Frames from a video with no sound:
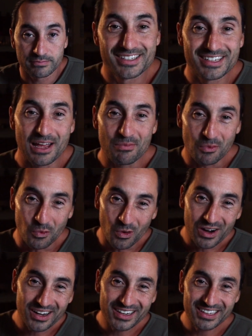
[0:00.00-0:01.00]
Step
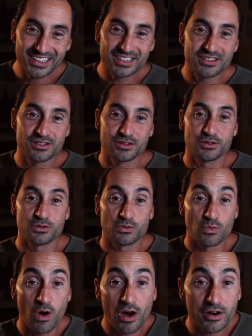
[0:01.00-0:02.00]
1 is to
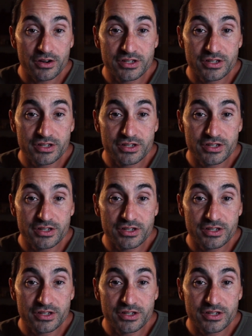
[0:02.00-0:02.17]
water